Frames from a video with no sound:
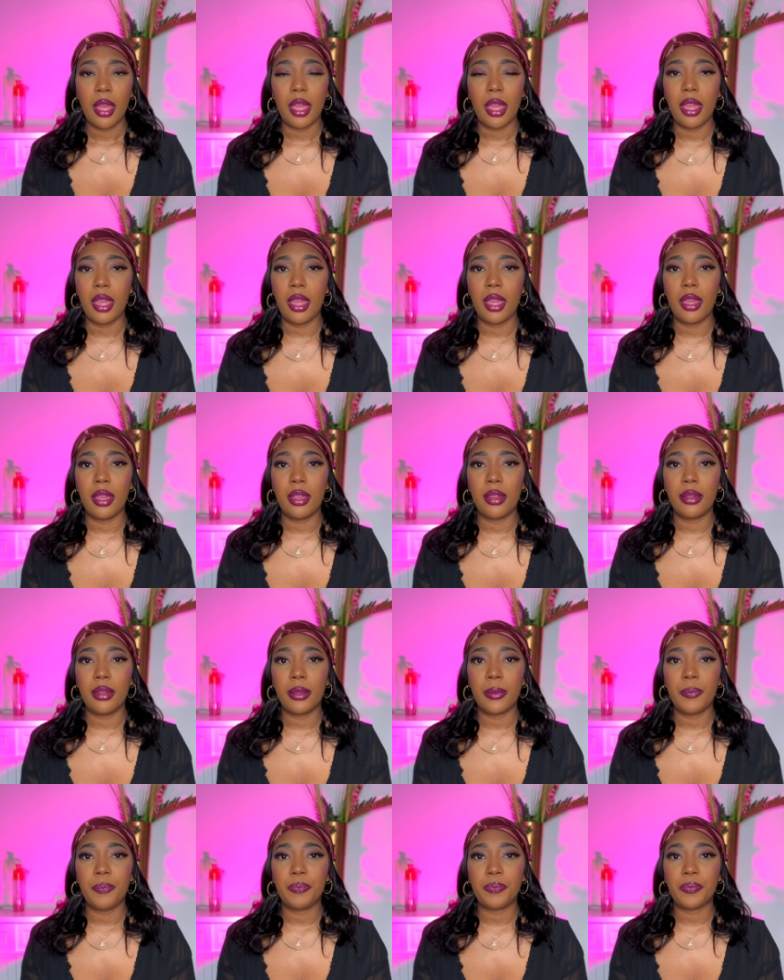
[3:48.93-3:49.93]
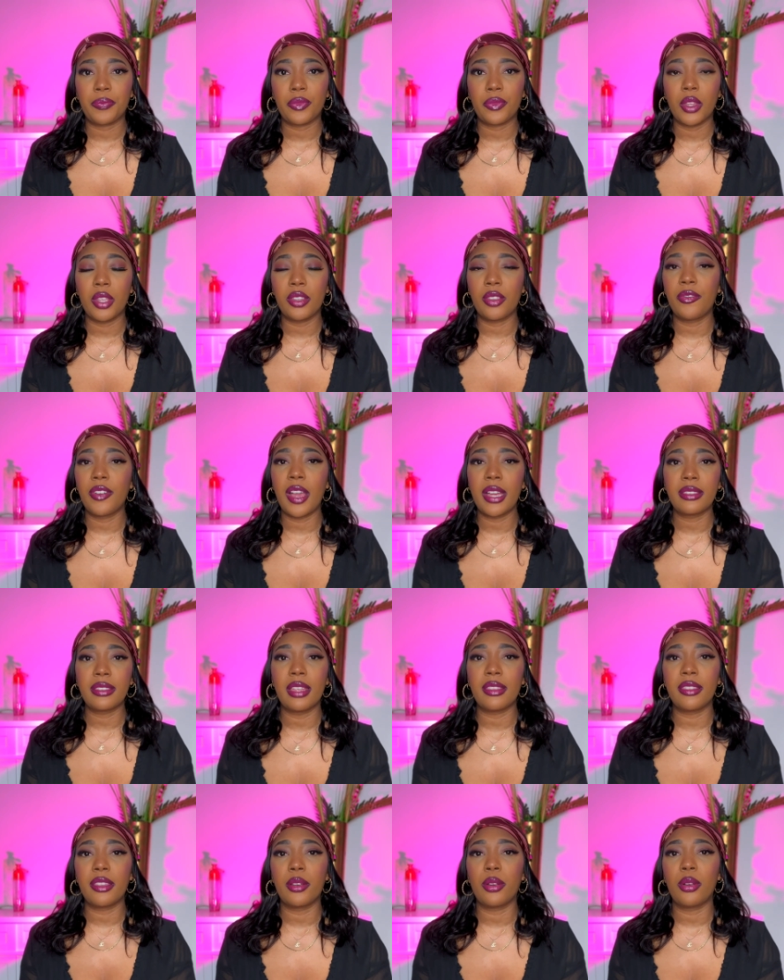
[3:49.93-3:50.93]
and the fact
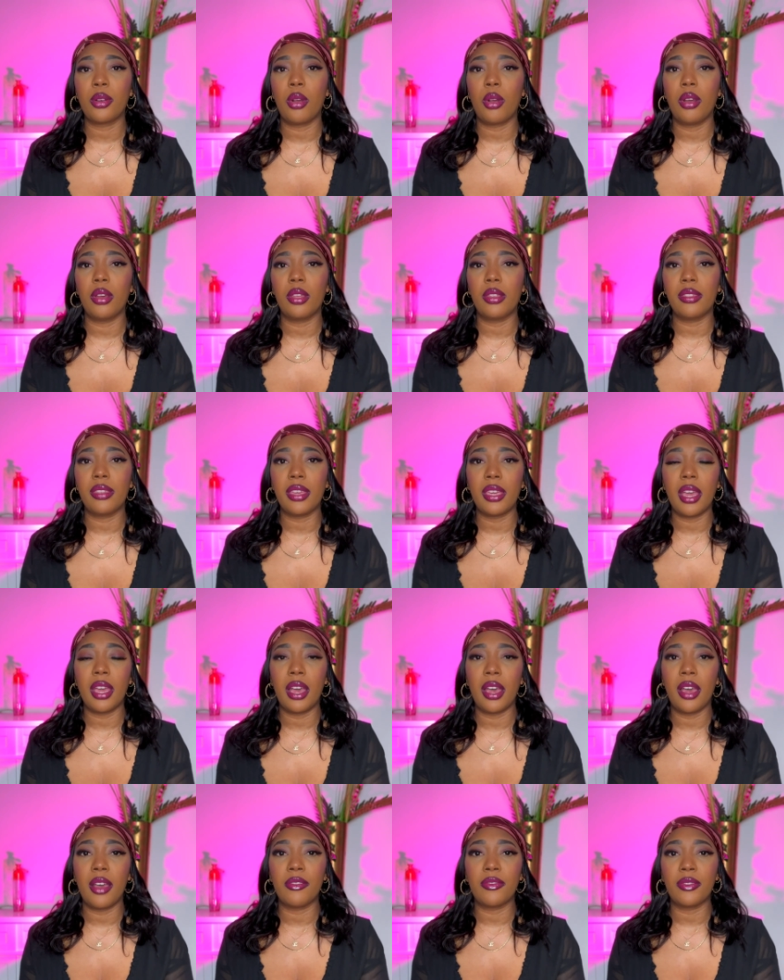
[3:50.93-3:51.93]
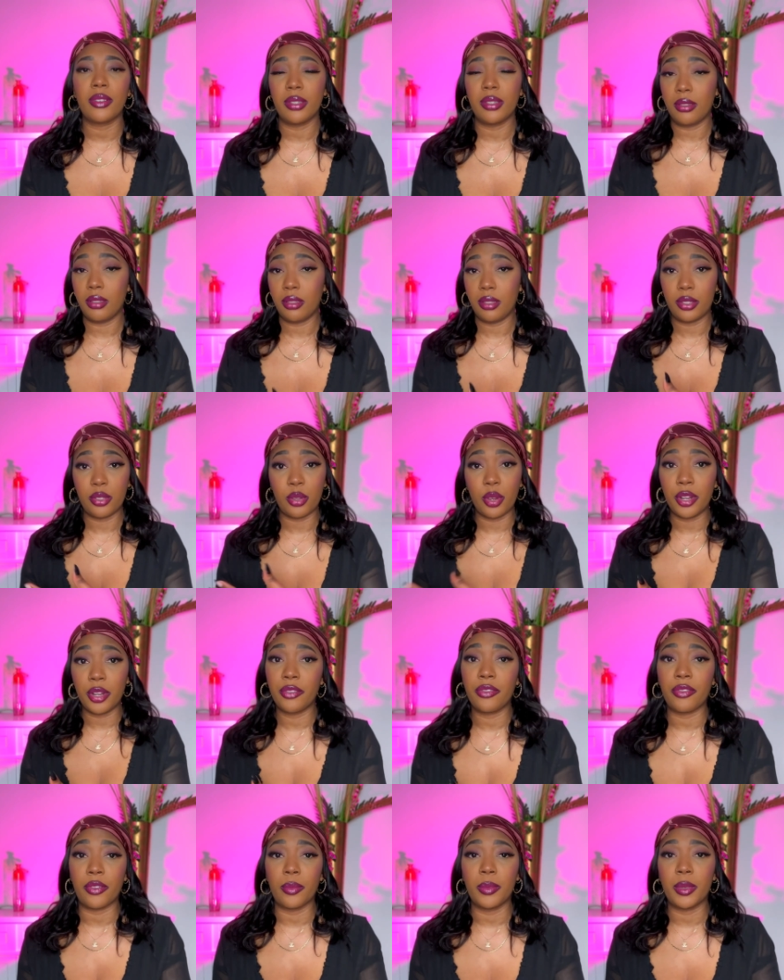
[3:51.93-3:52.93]
that they're they have
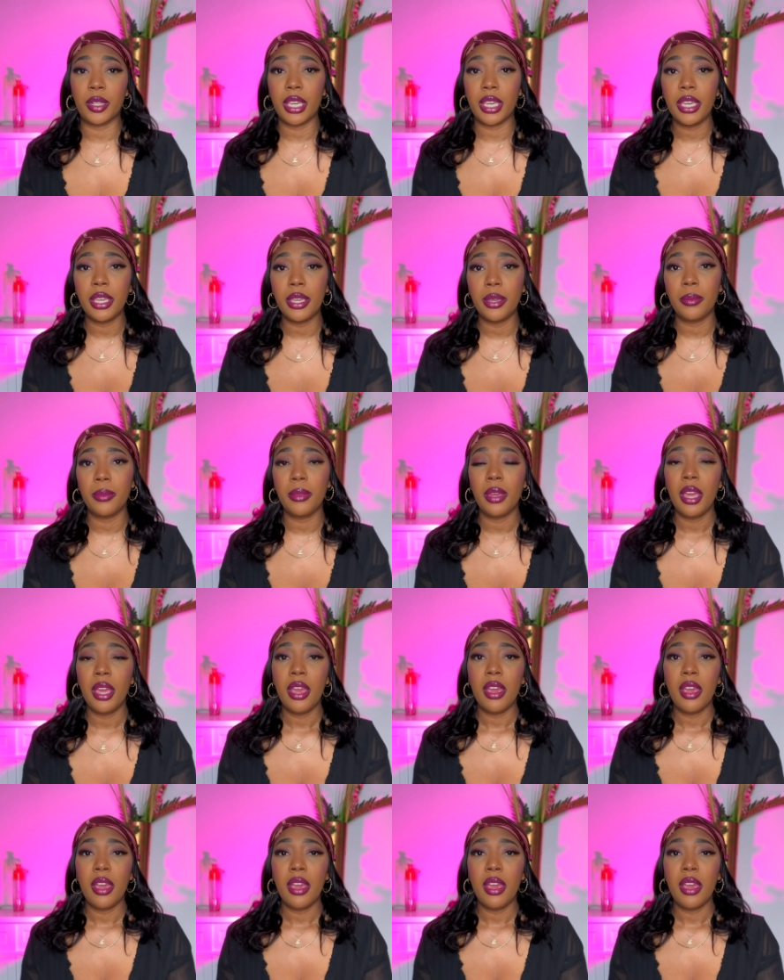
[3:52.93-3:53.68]
starting from Kim,